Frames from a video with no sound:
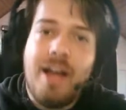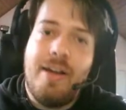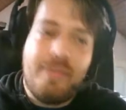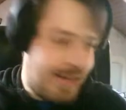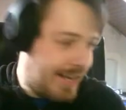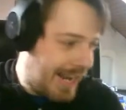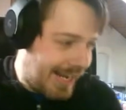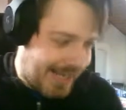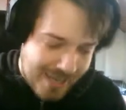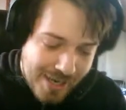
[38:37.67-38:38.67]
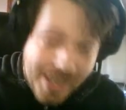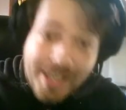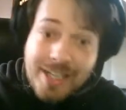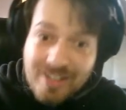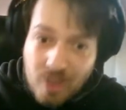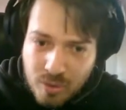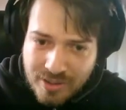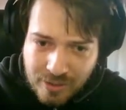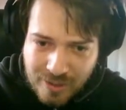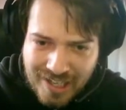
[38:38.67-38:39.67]
after that, close
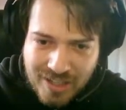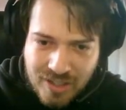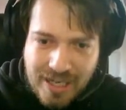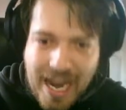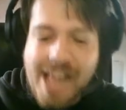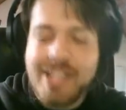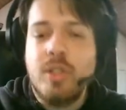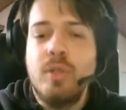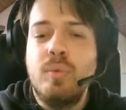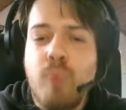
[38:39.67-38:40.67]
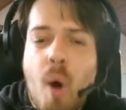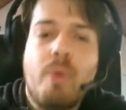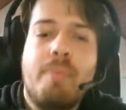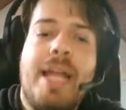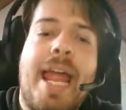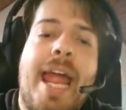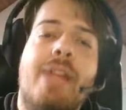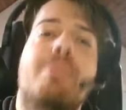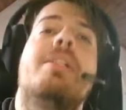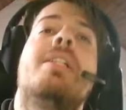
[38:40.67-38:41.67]
the connection, else you won't be
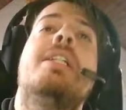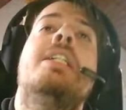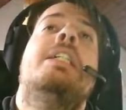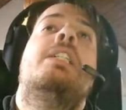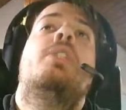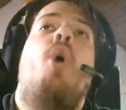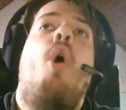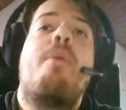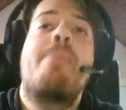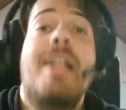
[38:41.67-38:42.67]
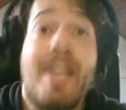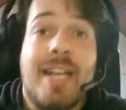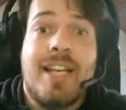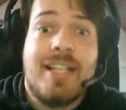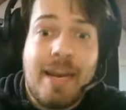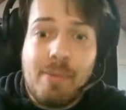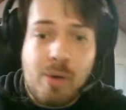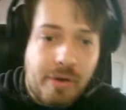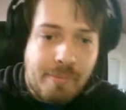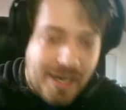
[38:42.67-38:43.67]
able to open another table
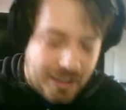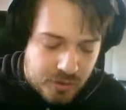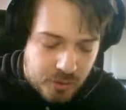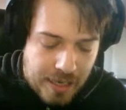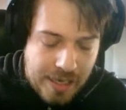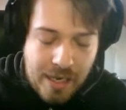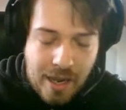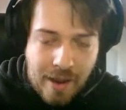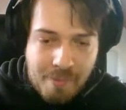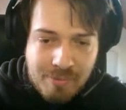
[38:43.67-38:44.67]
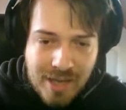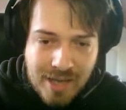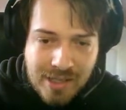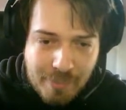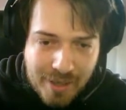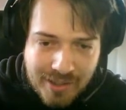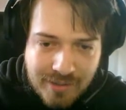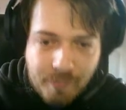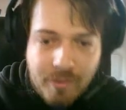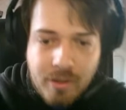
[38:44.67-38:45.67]
on the MySQL
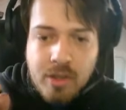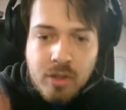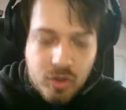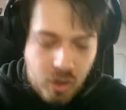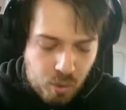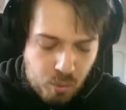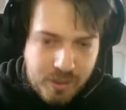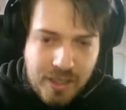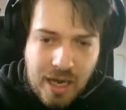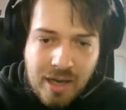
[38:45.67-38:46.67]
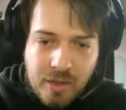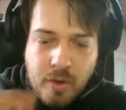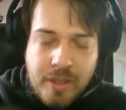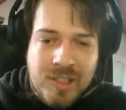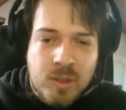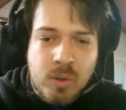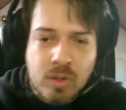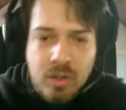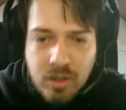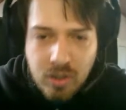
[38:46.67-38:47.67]
database. So we are going to
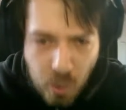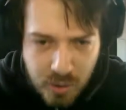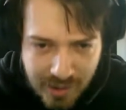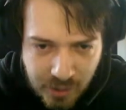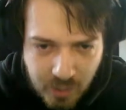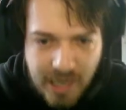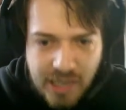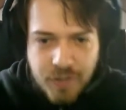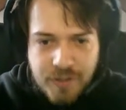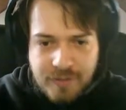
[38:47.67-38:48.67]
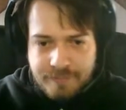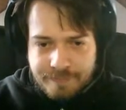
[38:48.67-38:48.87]
close the connection.